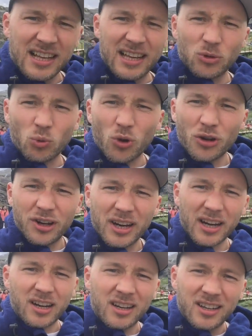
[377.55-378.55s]
And the water
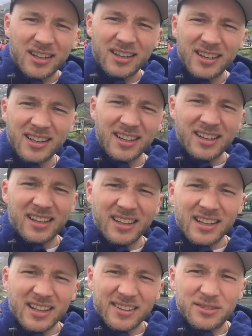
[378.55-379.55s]
here
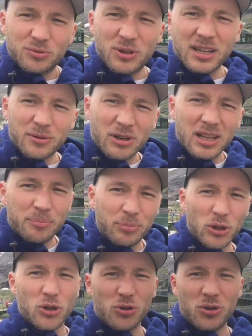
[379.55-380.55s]
is really, really
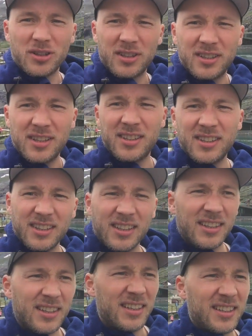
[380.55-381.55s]
blue,
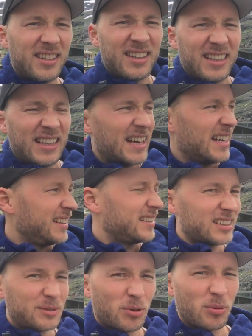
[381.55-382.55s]

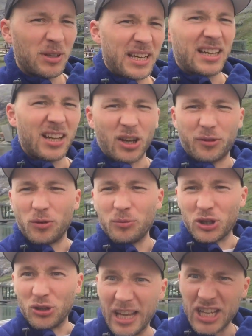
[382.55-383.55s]
and it's probably like from
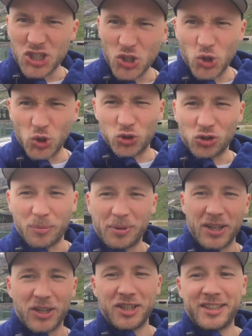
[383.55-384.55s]
the glaciers up
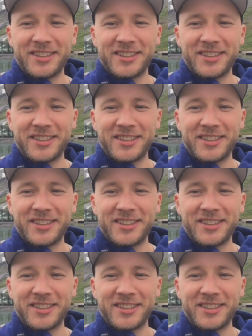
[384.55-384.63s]
here.